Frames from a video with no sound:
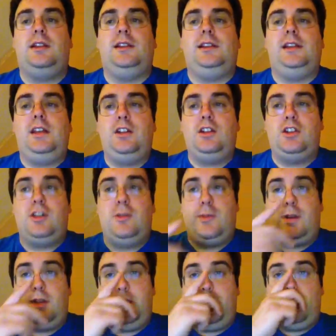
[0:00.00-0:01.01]

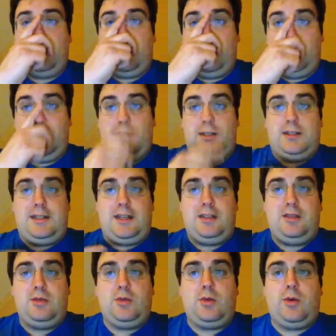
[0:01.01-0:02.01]
Leadership, on the other hand,
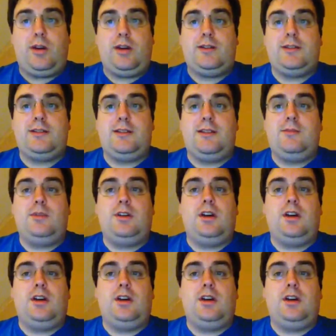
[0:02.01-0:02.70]
does require some